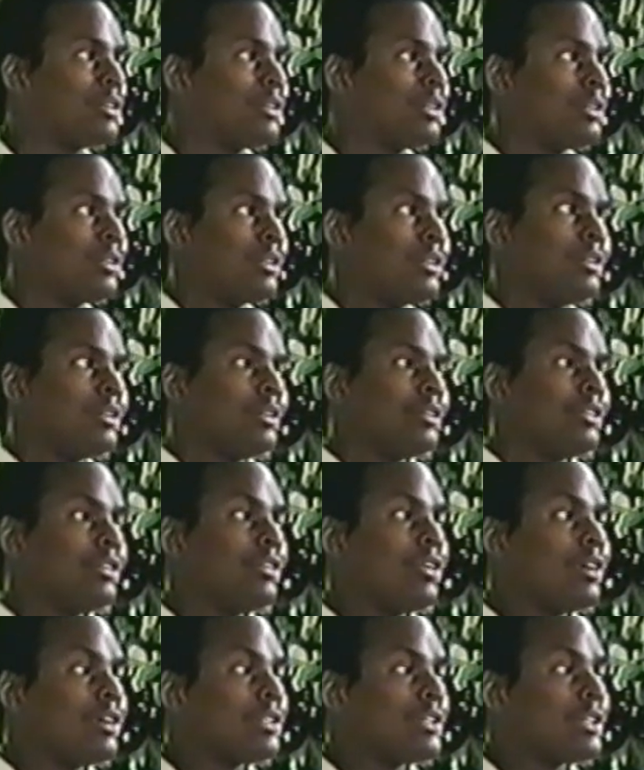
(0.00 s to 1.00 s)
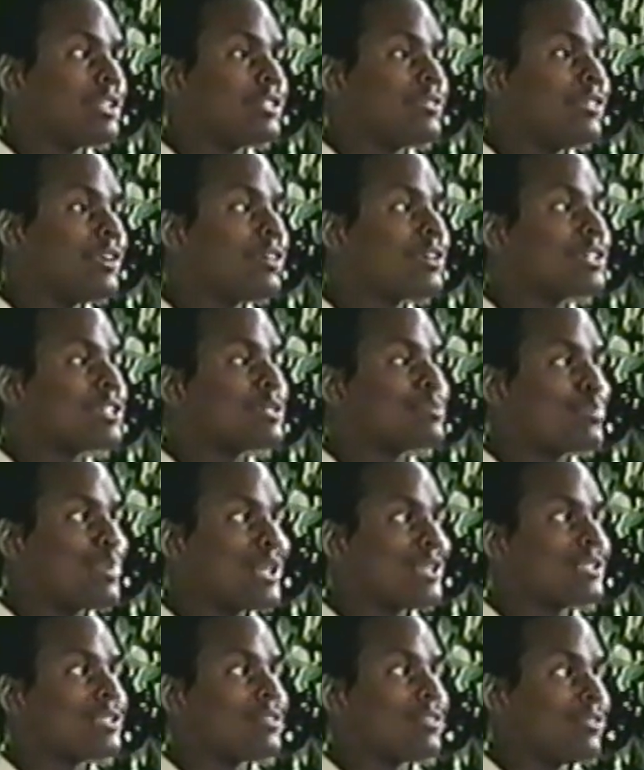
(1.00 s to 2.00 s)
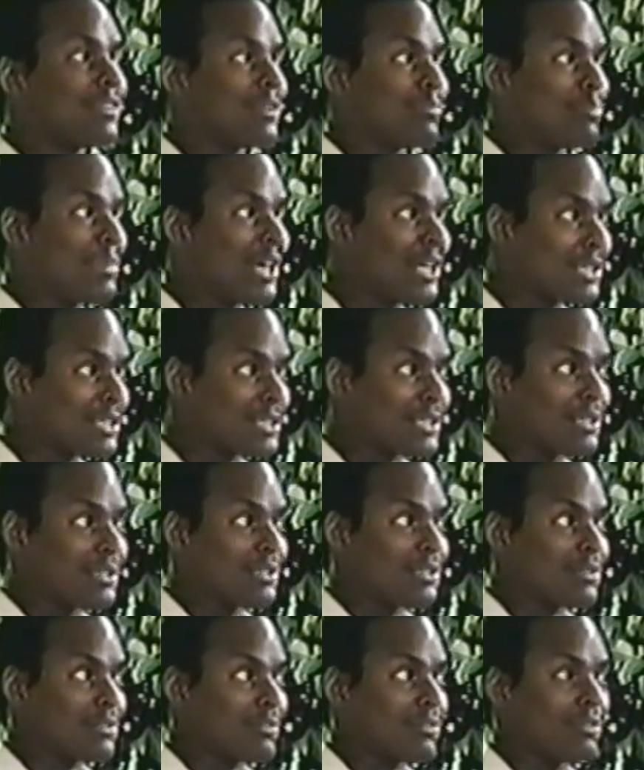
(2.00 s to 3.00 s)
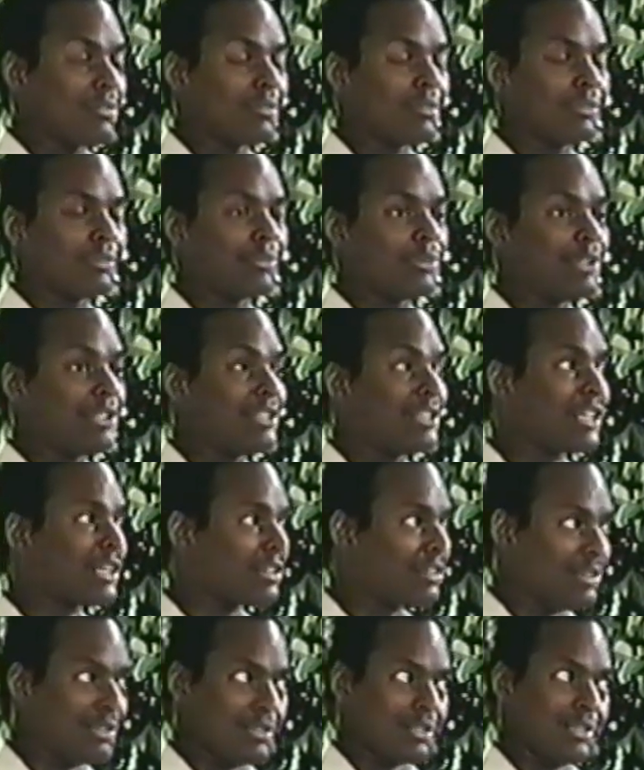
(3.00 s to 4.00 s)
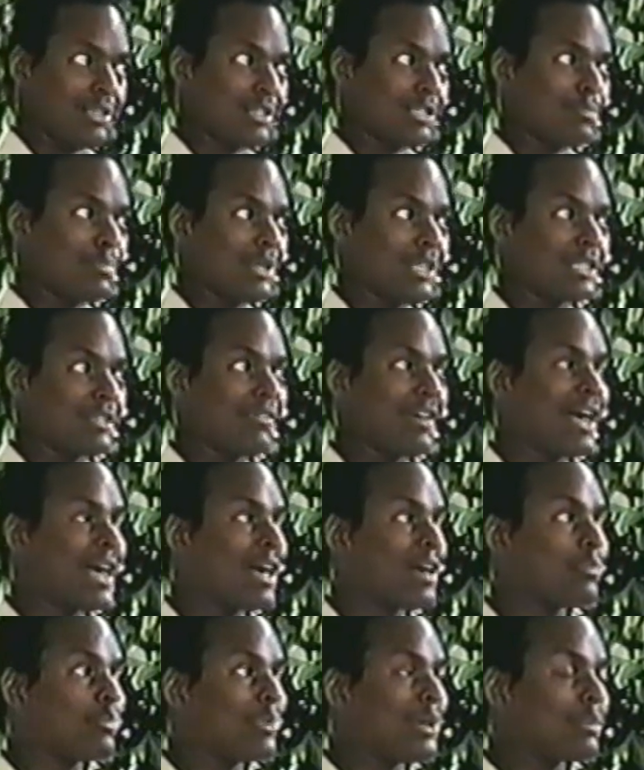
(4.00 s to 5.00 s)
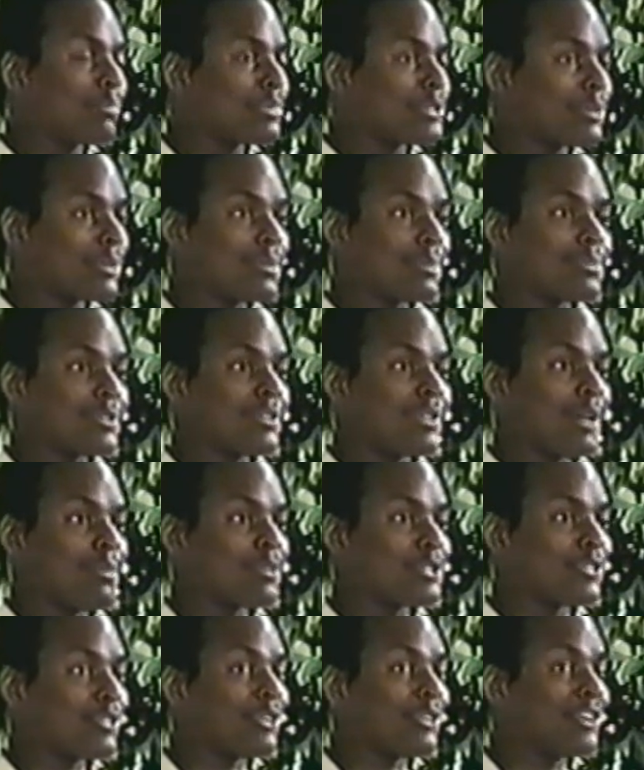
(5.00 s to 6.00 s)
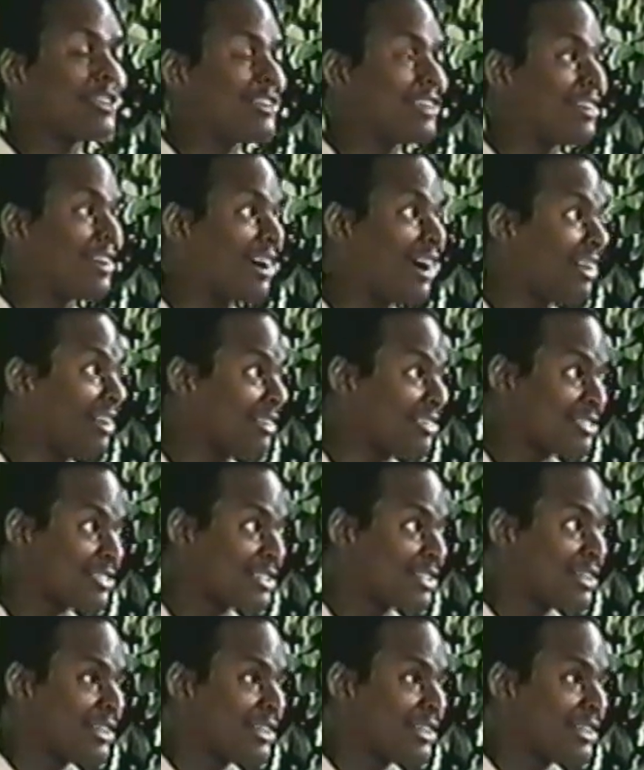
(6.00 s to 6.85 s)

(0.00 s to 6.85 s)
Right you know, it's very expensive. The right. medicines are right. ridiculously expensive. I had one prescription that was four hundred dollars,